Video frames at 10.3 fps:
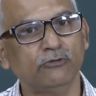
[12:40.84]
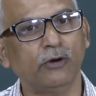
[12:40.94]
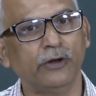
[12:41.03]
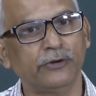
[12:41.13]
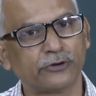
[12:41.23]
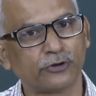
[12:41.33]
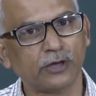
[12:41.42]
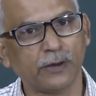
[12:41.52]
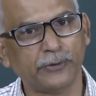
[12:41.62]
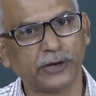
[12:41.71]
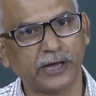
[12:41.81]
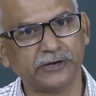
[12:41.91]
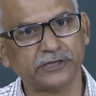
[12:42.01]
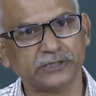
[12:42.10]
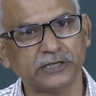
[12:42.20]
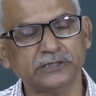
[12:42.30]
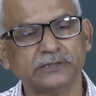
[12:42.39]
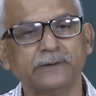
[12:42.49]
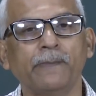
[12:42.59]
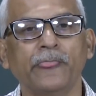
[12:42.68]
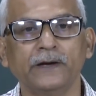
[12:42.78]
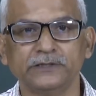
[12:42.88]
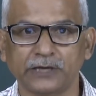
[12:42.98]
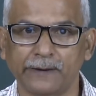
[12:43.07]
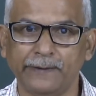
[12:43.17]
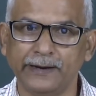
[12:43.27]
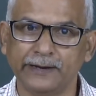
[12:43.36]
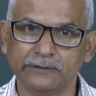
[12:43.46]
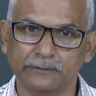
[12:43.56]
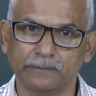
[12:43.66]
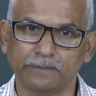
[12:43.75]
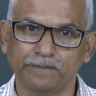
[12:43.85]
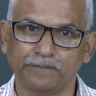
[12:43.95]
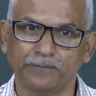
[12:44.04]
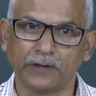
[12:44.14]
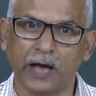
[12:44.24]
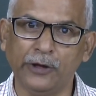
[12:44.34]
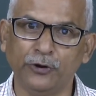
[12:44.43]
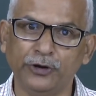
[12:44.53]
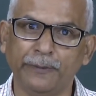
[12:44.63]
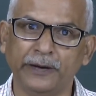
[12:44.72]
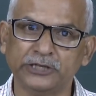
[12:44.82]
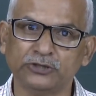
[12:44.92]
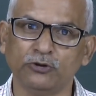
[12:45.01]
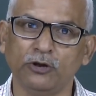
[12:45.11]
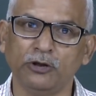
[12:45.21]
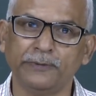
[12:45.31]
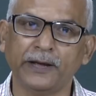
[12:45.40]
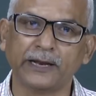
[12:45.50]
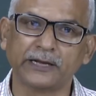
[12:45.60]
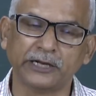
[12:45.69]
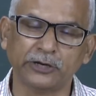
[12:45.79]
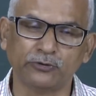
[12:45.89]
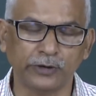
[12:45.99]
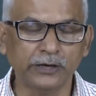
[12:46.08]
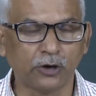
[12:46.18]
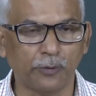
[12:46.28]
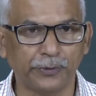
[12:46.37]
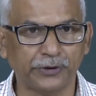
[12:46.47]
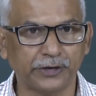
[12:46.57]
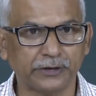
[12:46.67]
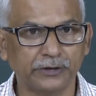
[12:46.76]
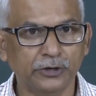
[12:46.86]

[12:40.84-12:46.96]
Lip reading: when we are talking about the addresses, several I/O devices will be connected to the computer.